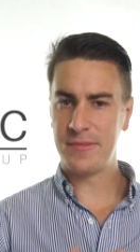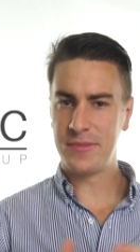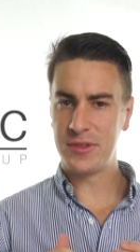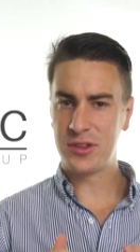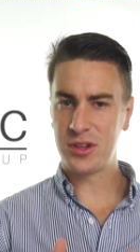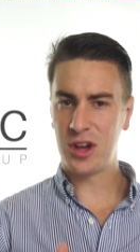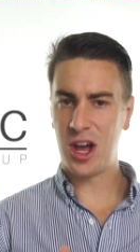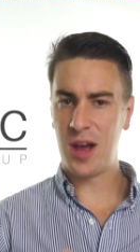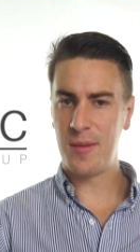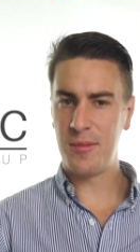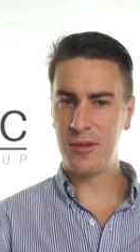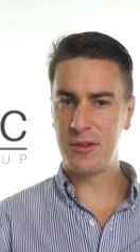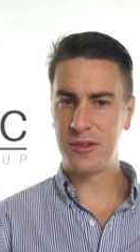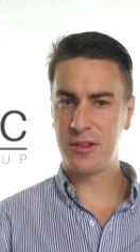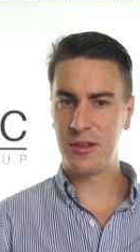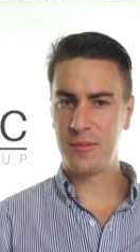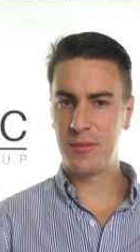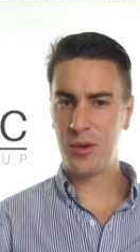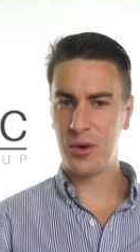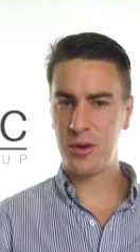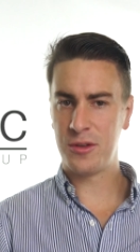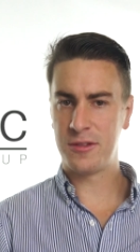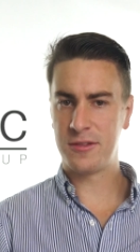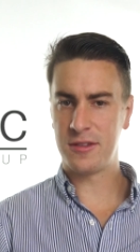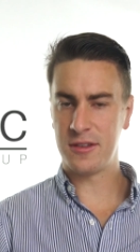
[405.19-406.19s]
time is the
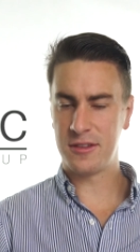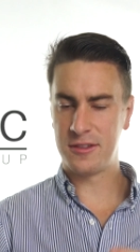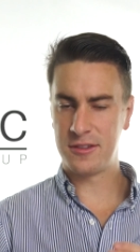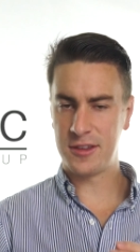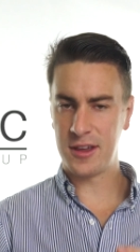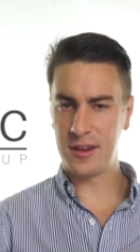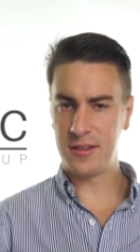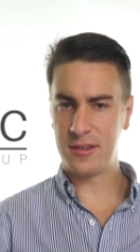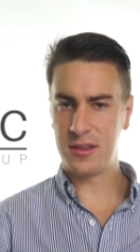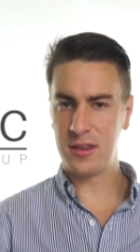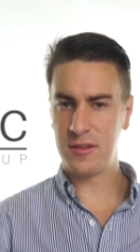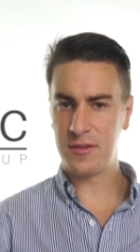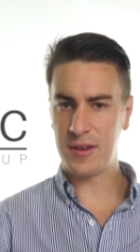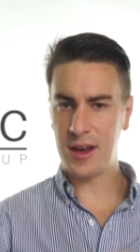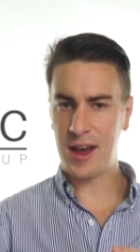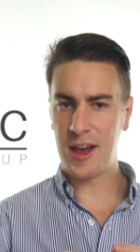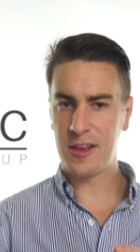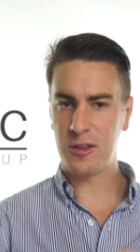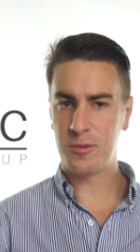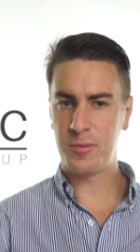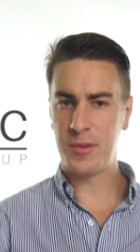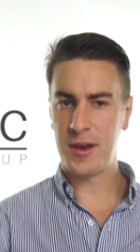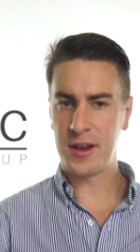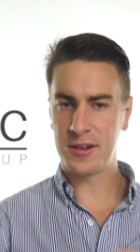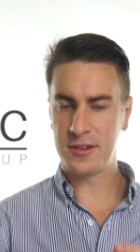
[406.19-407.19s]
most sensitive
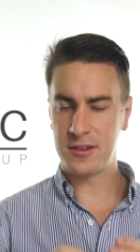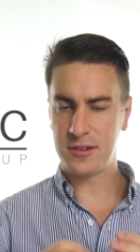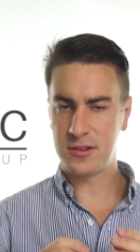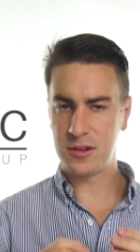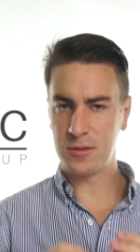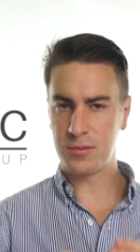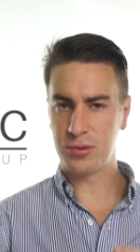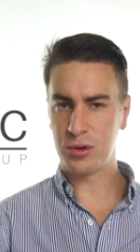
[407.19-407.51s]
aspect to